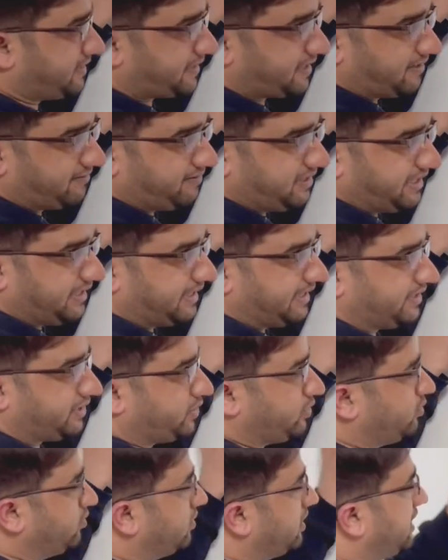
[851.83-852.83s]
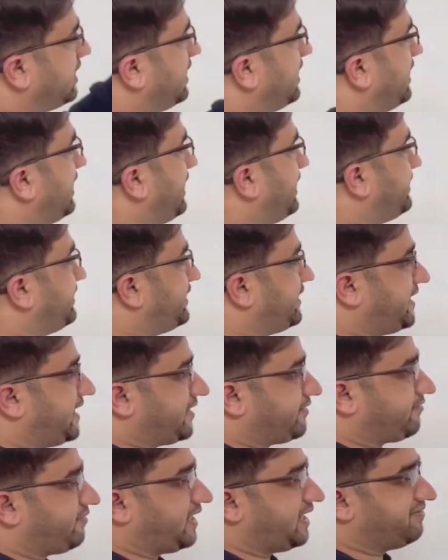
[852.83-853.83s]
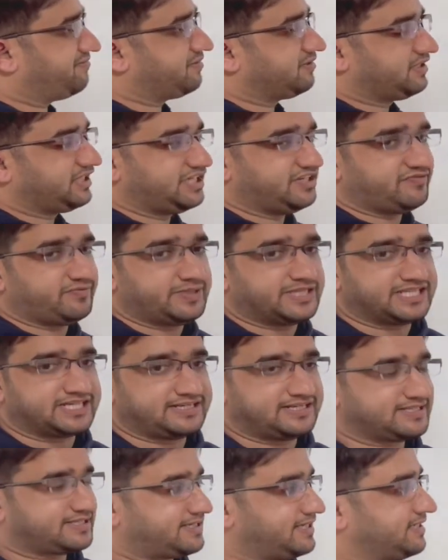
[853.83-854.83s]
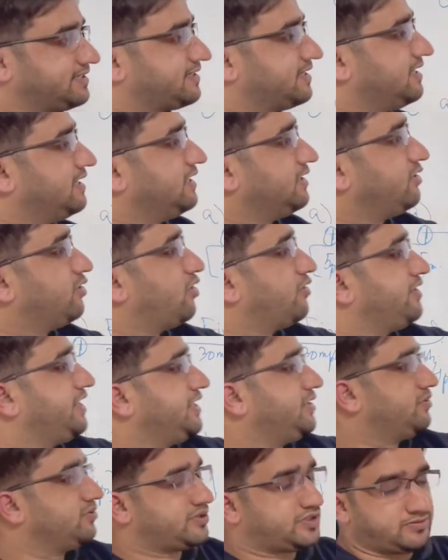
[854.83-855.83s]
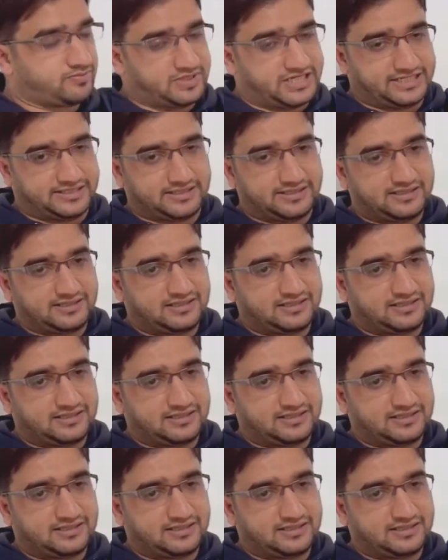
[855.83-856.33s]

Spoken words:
traveling at 2, ended at 5, give me the distance, no need to split.